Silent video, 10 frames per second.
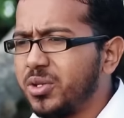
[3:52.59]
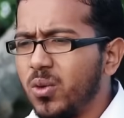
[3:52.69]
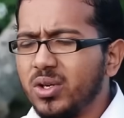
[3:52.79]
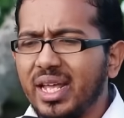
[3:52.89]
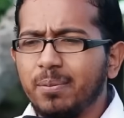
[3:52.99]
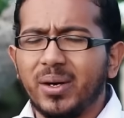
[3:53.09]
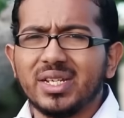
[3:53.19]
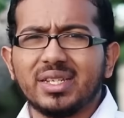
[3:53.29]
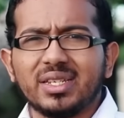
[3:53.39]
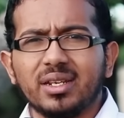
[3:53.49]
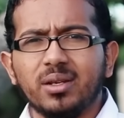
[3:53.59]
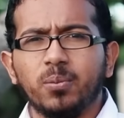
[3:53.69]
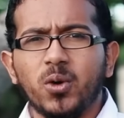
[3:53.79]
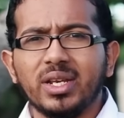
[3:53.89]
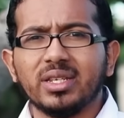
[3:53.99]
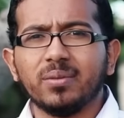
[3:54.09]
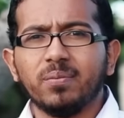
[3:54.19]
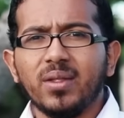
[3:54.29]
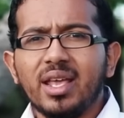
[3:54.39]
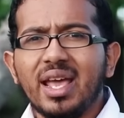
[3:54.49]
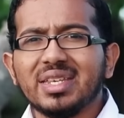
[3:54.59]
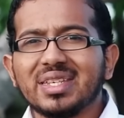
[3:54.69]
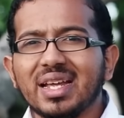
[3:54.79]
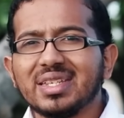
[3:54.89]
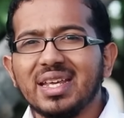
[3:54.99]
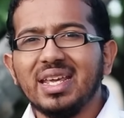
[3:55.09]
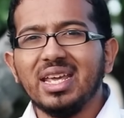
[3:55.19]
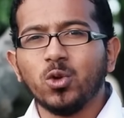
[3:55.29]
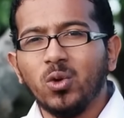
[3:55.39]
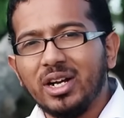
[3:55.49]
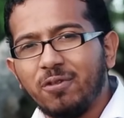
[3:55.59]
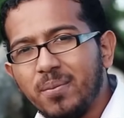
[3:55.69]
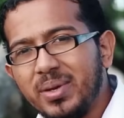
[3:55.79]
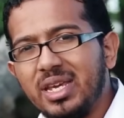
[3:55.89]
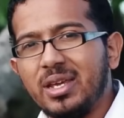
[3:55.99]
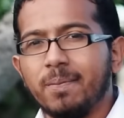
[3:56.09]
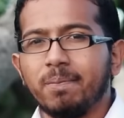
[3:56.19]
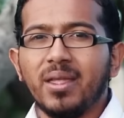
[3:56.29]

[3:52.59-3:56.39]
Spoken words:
You won't get past a certain point. And start saying, it will work for me.